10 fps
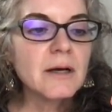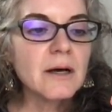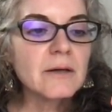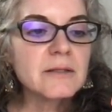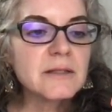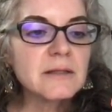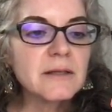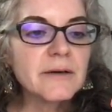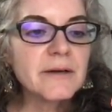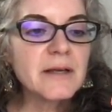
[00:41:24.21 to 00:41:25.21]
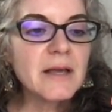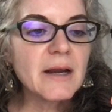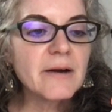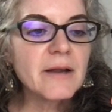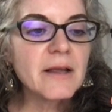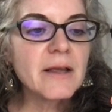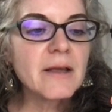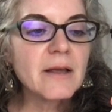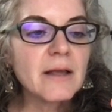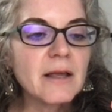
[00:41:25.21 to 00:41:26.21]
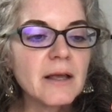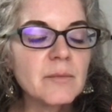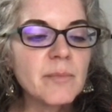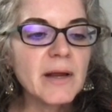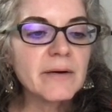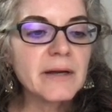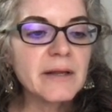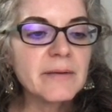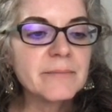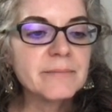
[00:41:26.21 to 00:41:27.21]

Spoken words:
auxiliary carry, and parity.